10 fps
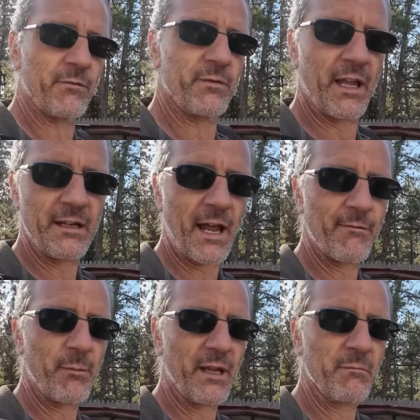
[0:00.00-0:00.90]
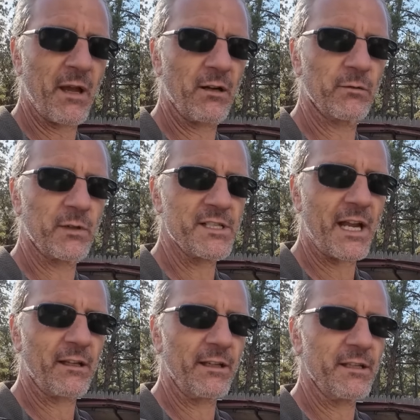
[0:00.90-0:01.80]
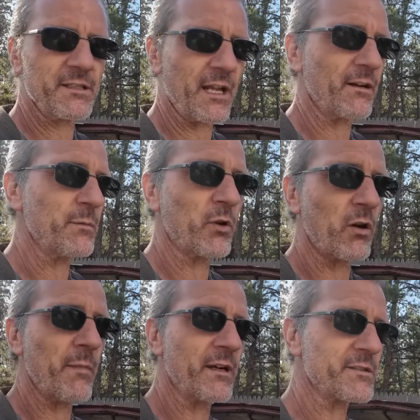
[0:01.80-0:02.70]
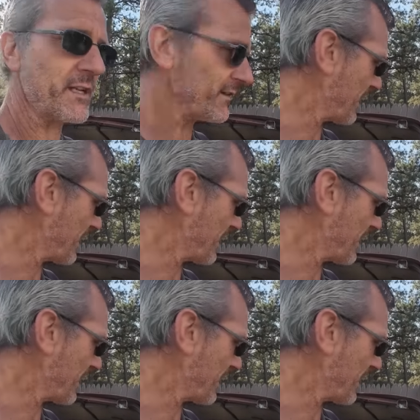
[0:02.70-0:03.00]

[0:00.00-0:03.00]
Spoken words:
They have a big metal recycling container you put all metals in, and